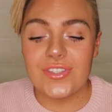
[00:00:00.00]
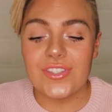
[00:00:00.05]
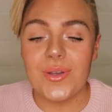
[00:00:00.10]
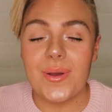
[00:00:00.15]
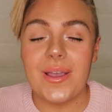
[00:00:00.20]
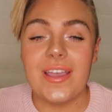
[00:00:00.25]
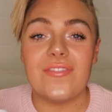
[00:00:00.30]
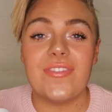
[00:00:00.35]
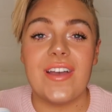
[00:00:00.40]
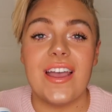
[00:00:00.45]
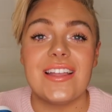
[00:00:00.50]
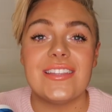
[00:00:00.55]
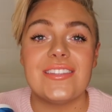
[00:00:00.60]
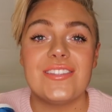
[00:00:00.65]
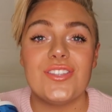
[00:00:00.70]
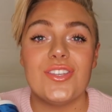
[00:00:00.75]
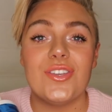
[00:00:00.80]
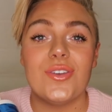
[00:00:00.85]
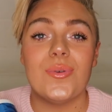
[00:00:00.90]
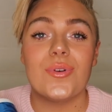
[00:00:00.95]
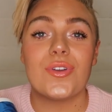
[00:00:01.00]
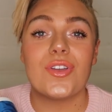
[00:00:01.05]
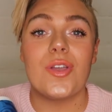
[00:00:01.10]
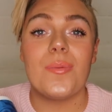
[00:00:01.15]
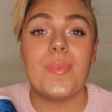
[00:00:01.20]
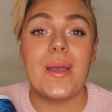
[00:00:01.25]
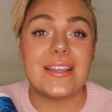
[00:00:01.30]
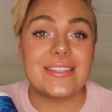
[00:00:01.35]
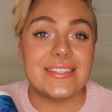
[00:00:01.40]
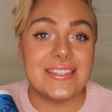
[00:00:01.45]
so I have had to go
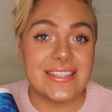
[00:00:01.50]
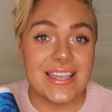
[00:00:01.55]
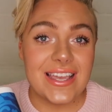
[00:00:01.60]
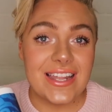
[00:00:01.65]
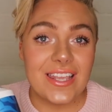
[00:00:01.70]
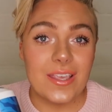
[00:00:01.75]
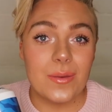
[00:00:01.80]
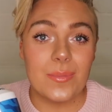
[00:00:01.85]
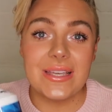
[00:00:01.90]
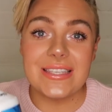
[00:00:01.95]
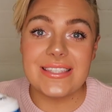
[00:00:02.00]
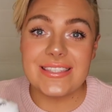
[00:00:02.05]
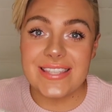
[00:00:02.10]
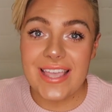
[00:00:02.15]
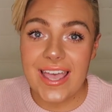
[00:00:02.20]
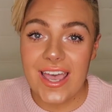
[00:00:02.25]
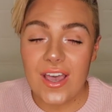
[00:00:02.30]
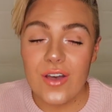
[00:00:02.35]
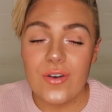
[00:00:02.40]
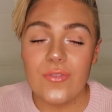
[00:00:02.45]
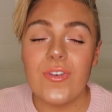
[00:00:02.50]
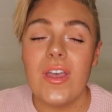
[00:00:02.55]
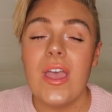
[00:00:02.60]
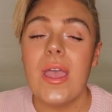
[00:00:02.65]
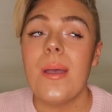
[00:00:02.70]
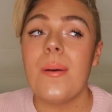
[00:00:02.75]
back to tanning myself,